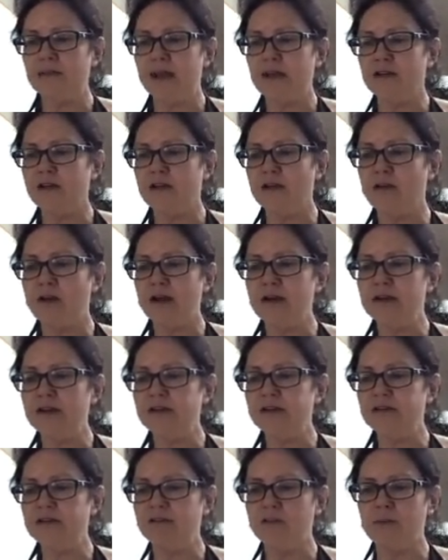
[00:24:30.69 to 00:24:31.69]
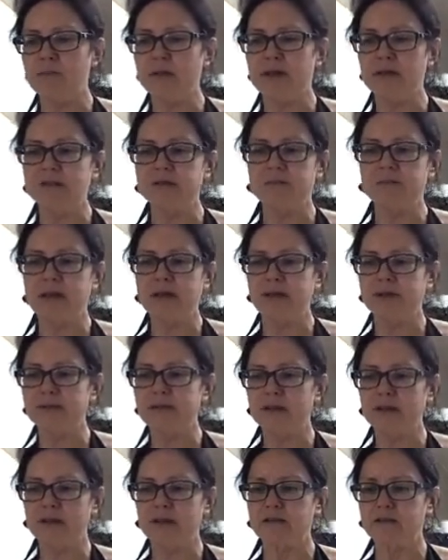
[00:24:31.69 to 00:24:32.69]
You know, I need to do a men's make and
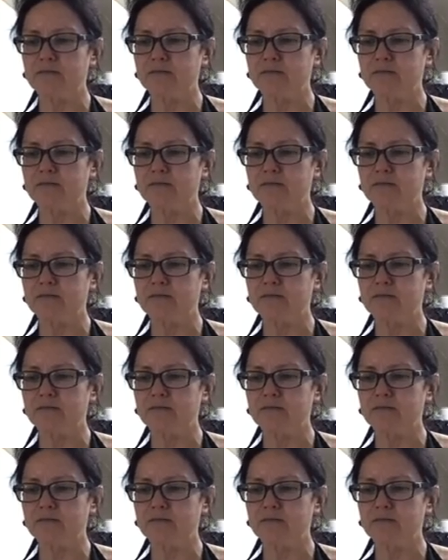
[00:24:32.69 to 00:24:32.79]
take